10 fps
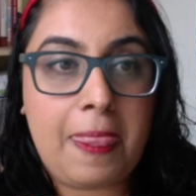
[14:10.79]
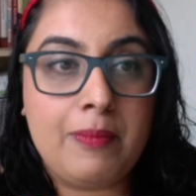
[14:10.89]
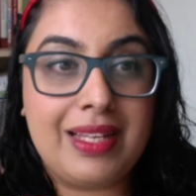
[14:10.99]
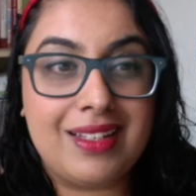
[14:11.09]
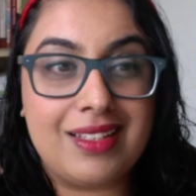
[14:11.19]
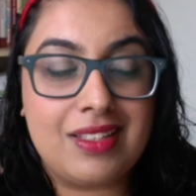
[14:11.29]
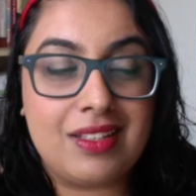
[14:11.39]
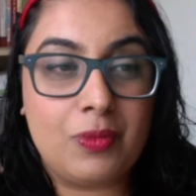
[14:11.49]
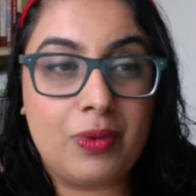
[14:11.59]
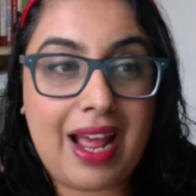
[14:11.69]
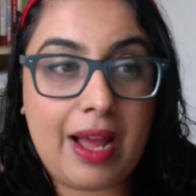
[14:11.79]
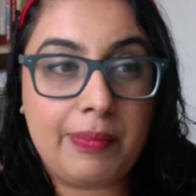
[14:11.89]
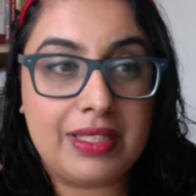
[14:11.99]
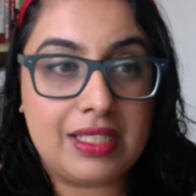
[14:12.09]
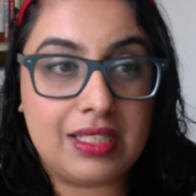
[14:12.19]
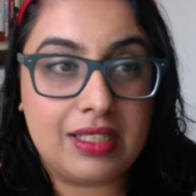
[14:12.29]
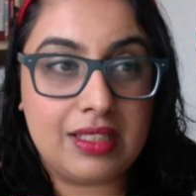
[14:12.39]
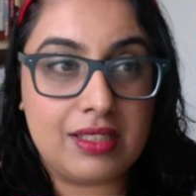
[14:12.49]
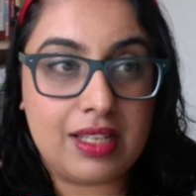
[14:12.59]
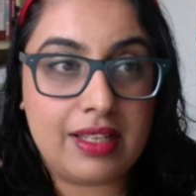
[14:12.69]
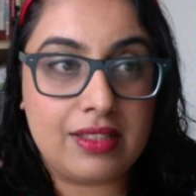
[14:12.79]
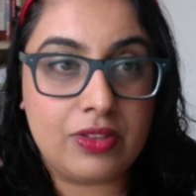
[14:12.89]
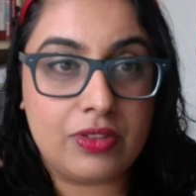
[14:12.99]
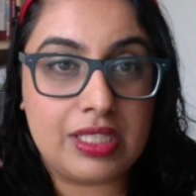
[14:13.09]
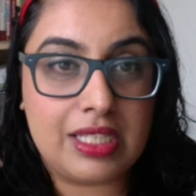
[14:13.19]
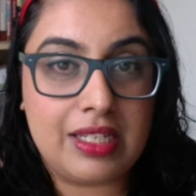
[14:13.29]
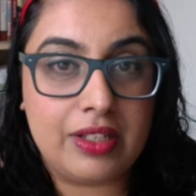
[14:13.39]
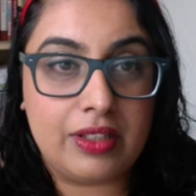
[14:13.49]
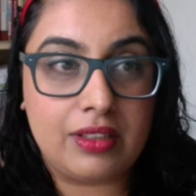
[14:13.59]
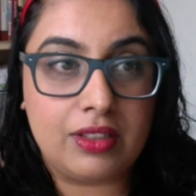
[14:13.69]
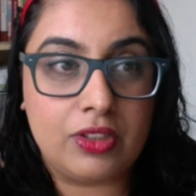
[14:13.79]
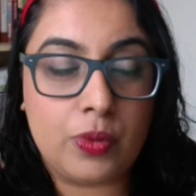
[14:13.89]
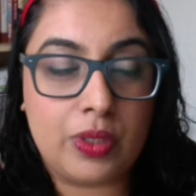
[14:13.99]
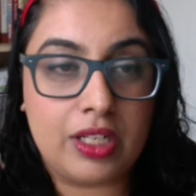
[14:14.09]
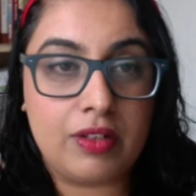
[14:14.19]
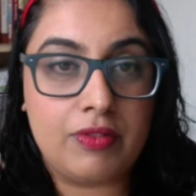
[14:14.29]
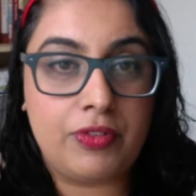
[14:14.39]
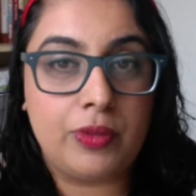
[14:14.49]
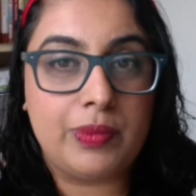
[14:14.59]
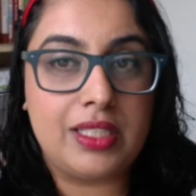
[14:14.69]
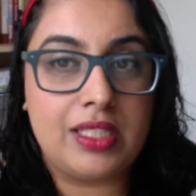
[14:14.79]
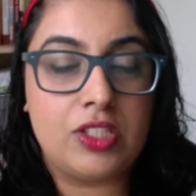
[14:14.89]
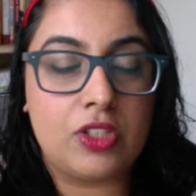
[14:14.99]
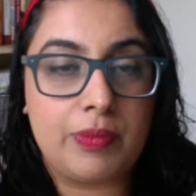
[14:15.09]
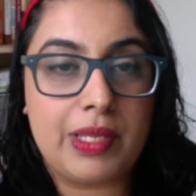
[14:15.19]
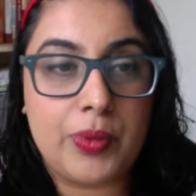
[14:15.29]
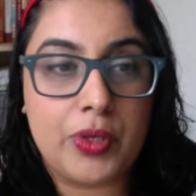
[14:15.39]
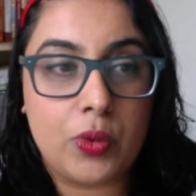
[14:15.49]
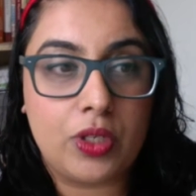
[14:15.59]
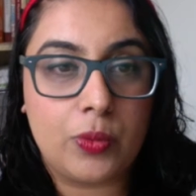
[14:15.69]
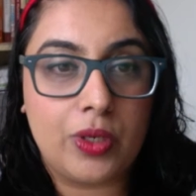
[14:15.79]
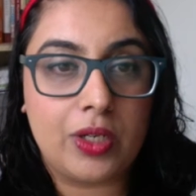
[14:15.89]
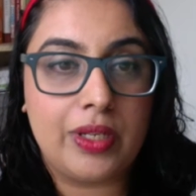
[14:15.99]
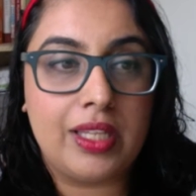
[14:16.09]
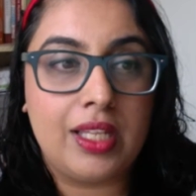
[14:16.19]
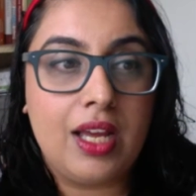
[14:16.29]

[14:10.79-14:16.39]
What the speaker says: Because what happens is, as you'll see here, you want to confirm that these are the people you want to work with.